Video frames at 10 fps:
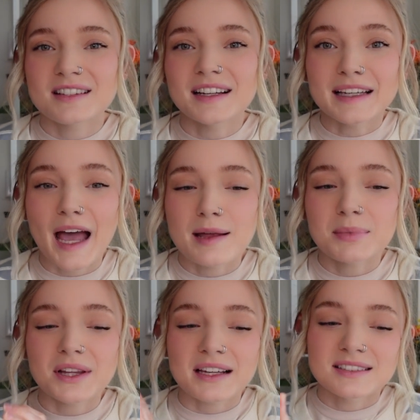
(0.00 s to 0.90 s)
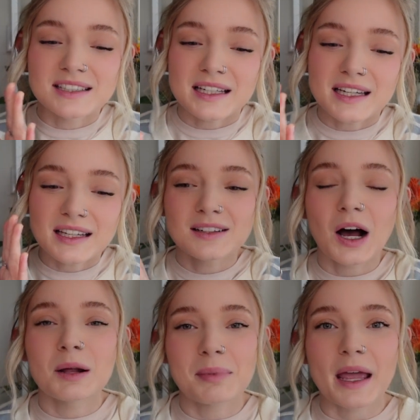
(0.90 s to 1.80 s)
again but like see it
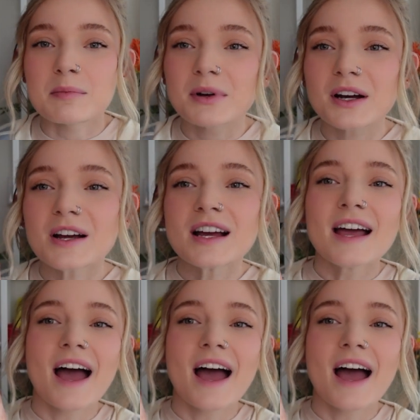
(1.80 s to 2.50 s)
on paper